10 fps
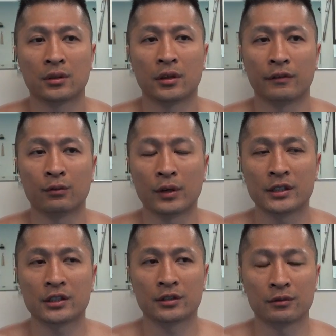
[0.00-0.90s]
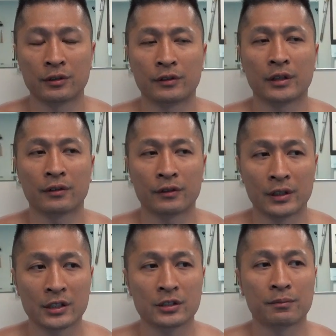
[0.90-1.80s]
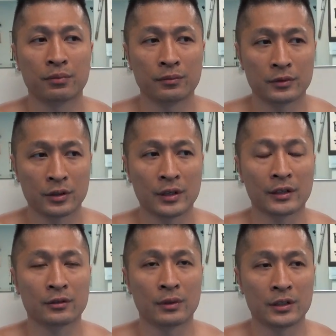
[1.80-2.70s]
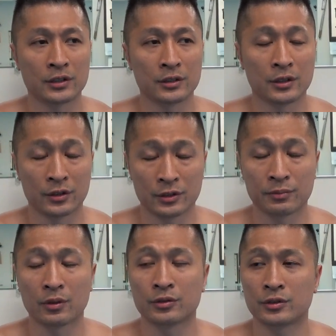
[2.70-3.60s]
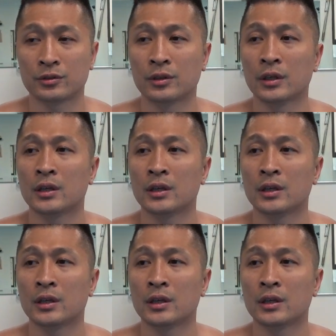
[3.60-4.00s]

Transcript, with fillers: if the ways that if, things turn out the ways they're supposed to,